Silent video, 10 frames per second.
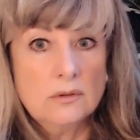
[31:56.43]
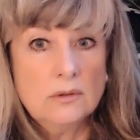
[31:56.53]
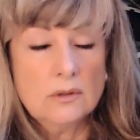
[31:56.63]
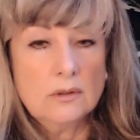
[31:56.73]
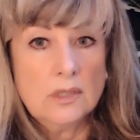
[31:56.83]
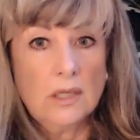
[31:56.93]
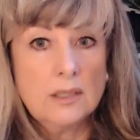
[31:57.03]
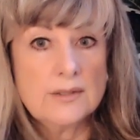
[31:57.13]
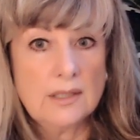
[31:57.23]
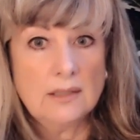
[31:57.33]
or
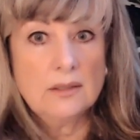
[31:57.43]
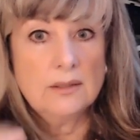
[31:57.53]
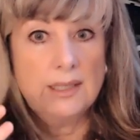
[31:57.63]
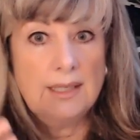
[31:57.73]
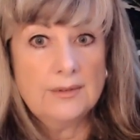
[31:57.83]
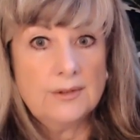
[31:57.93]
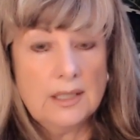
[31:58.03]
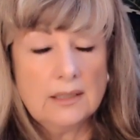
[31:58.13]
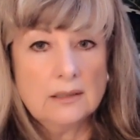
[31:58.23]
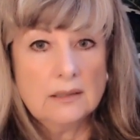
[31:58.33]
heart-centered ethic,